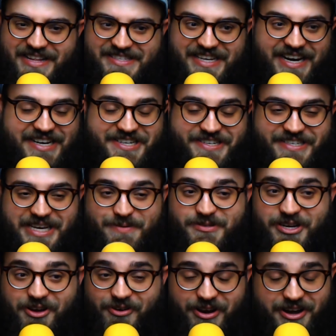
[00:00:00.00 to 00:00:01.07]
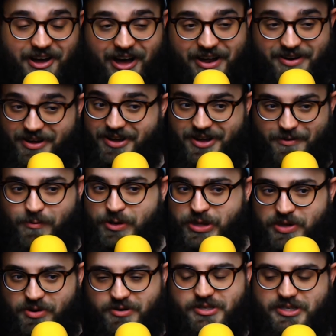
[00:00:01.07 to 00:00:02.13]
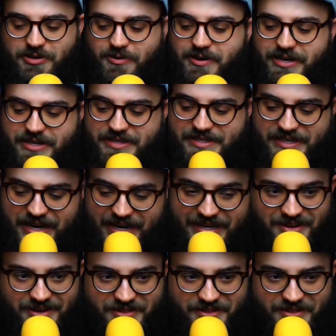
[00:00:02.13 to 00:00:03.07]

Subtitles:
And it just keeps going on with no story in sight.